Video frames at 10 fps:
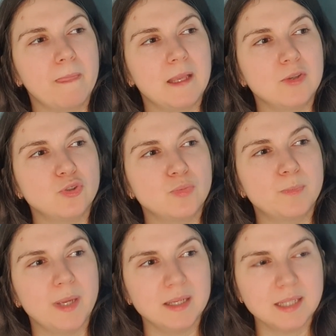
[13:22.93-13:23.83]
you should
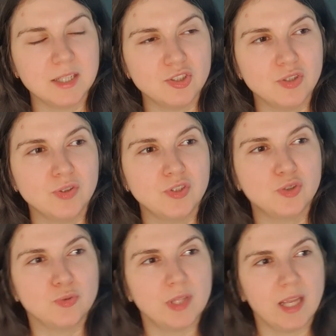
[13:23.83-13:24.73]
pay attention that
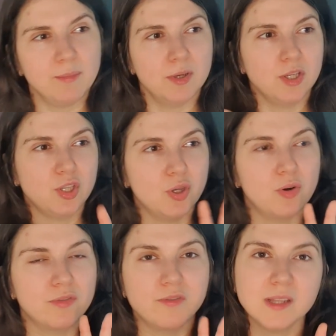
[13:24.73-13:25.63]
you name your
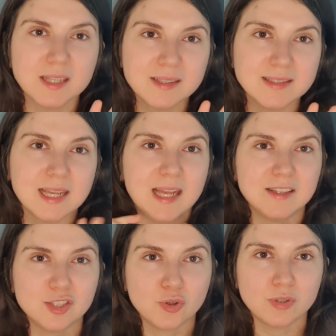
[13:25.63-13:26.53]
feelings
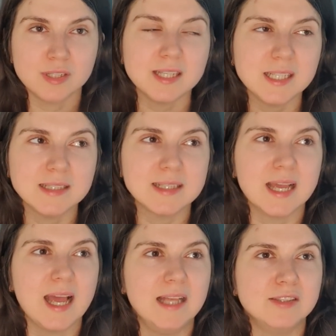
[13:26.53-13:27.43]
and your needs,
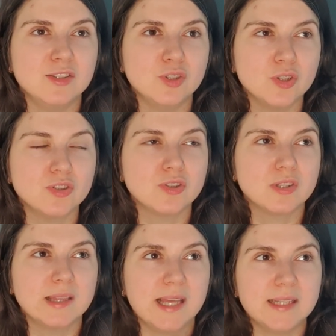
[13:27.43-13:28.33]
and not
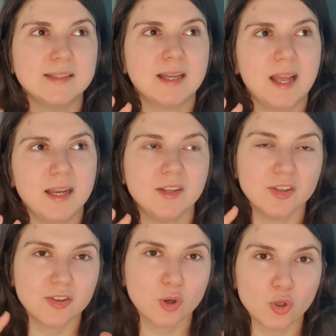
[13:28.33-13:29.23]
let any
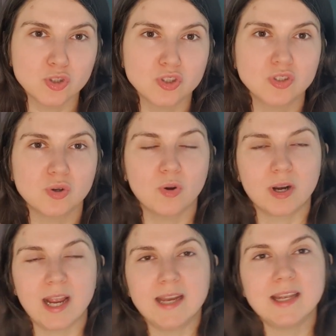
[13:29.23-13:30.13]
thoughts or
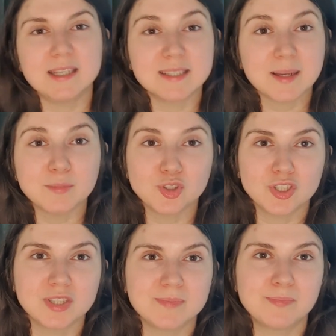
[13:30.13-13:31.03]
any
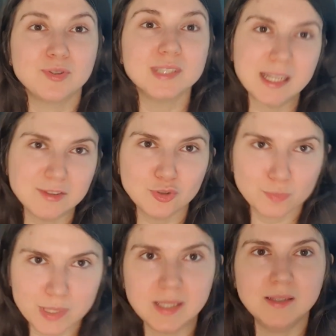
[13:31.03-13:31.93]
assumptions pretend to
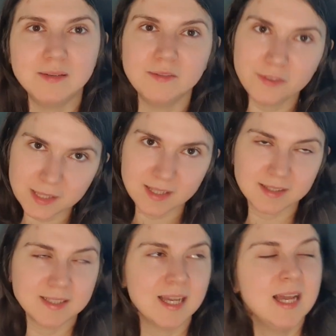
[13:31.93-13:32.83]
be
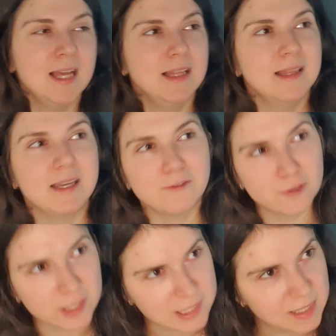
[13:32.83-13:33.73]
feelings. Like, for
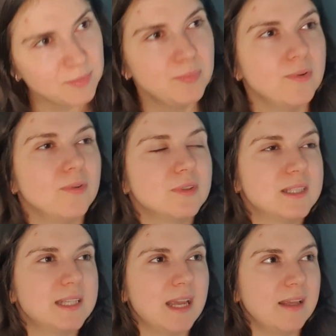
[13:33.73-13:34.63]
example,
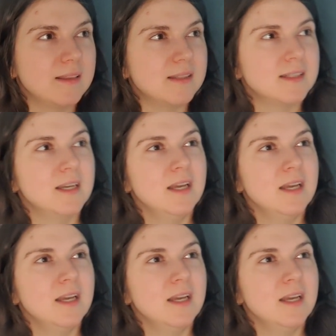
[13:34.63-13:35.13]
saying that